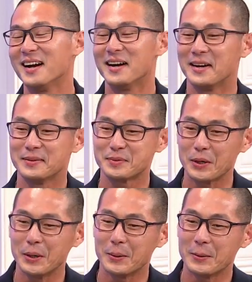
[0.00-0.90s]
Uh,
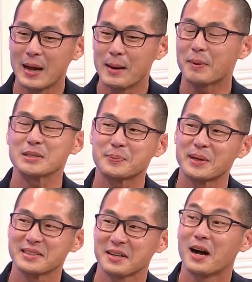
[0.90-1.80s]
so Press
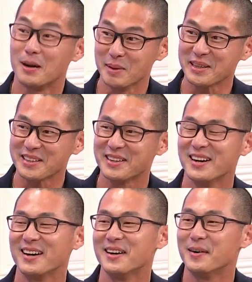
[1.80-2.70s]
Play is a comic,
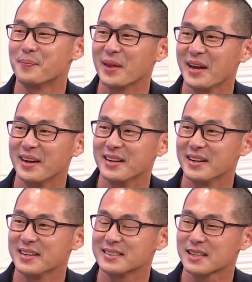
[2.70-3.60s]
um, and
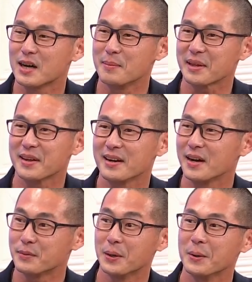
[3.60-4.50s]
it is a comic that
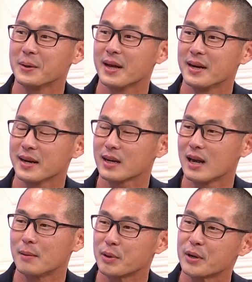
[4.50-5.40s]
I wrote and I
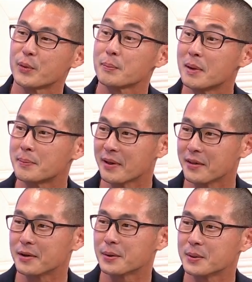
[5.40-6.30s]
collaborated with my
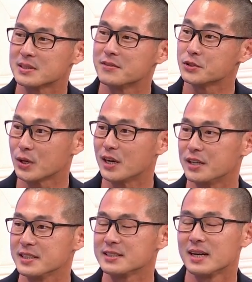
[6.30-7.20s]
brother, who is a visual
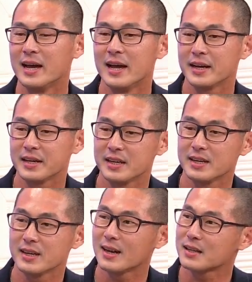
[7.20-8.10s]
artist.
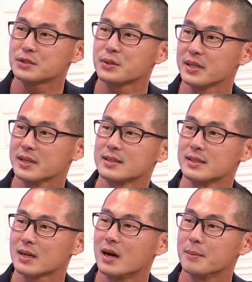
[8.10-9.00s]
He illustrated
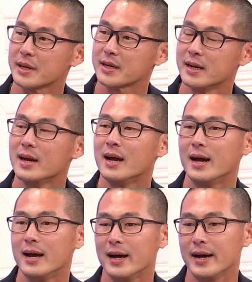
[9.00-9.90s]
the comic,
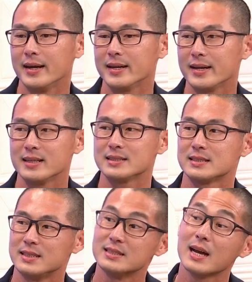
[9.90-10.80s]
uh, and it
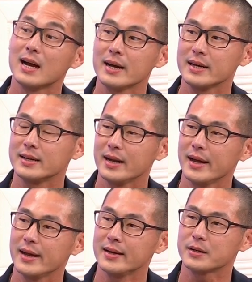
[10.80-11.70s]
is designed
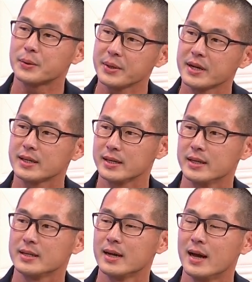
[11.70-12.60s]
and
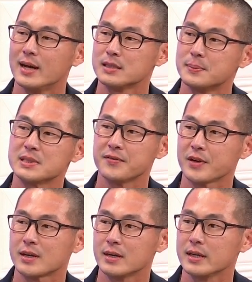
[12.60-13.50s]
created
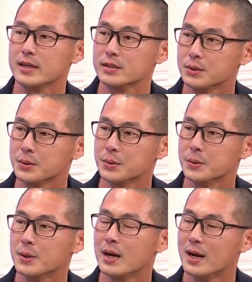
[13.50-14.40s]
specifically
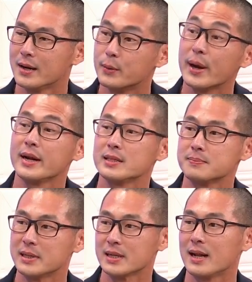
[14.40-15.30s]
to
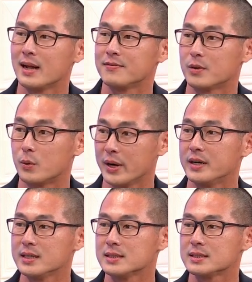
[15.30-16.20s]
raise mental health
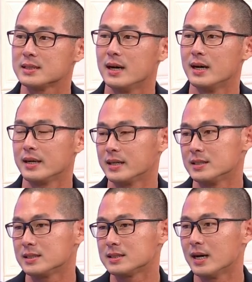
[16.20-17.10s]
awareness. Uh, it
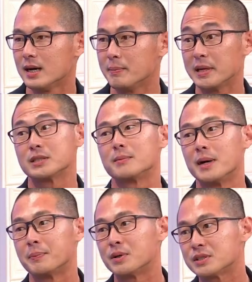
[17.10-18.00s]
is uh, based on
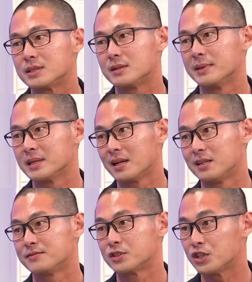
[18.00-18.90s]
my personal mental
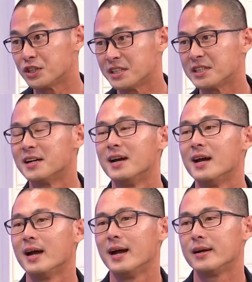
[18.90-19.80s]
health journey
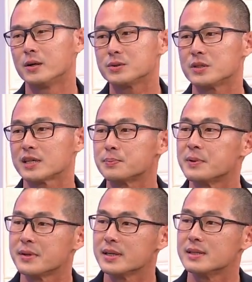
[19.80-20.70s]
and also
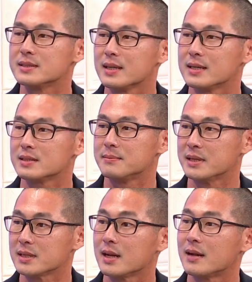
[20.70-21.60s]
experience as a
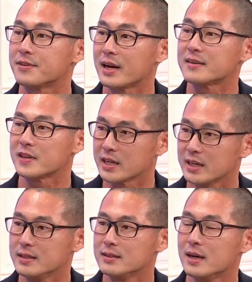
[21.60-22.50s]
mental health
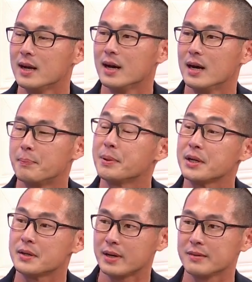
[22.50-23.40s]
advocate, uh,
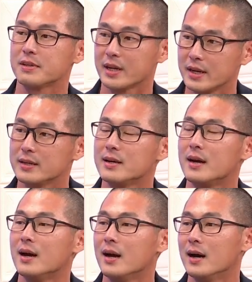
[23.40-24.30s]
peer advocate.
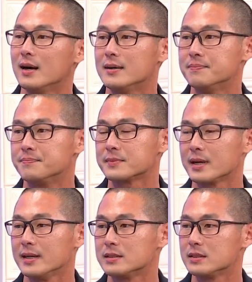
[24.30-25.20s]
Um,
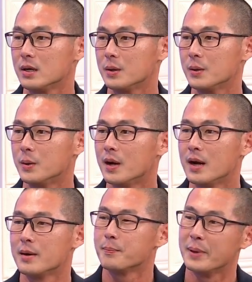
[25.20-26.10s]
and so
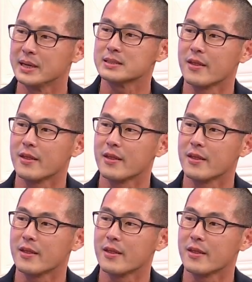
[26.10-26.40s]
based